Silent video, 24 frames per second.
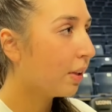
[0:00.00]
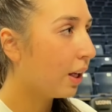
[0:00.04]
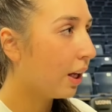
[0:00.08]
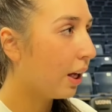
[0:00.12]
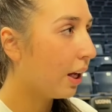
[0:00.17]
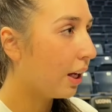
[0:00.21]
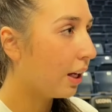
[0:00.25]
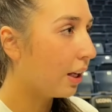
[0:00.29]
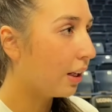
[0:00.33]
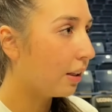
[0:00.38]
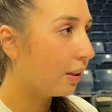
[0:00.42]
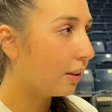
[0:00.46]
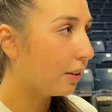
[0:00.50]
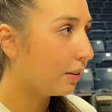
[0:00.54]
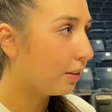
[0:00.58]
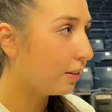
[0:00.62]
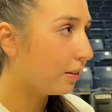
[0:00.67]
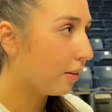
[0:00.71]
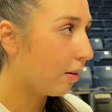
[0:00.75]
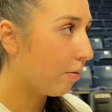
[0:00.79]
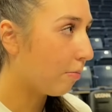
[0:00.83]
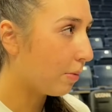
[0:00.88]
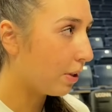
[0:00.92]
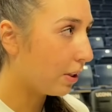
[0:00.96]
and
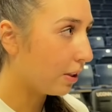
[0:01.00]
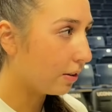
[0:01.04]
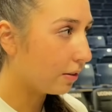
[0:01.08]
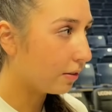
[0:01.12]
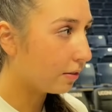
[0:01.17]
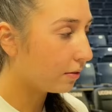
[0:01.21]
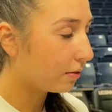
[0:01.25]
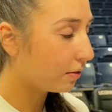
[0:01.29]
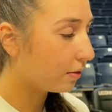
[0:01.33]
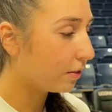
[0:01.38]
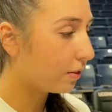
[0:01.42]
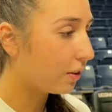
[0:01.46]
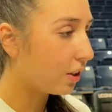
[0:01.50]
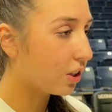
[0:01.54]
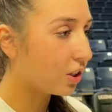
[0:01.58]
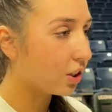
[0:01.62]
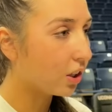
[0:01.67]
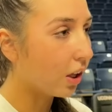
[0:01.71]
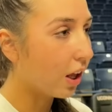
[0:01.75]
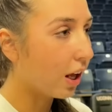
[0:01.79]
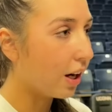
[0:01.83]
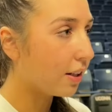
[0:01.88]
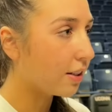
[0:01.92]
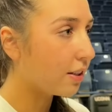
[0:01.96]
I mean, there's
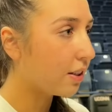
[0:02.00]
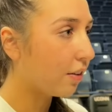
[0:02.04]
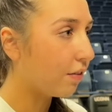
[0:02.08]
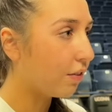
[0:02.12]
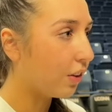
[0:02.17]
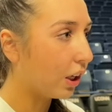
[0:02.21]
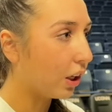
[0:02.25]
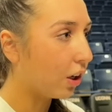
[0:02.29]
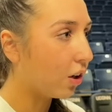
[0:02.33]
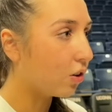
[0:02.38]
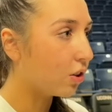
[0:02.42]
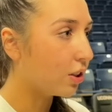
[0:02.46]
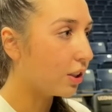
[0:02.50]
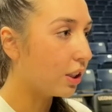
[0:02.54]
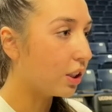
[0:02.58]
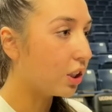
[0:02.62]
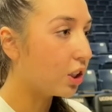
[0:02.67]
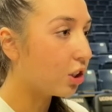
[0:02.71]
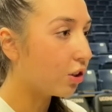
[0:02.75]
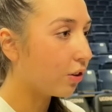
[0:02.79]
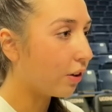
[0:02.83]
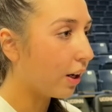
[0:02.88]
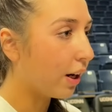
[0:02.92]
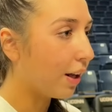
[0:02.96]
a lot of stuff that goes
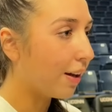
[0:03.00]
into it.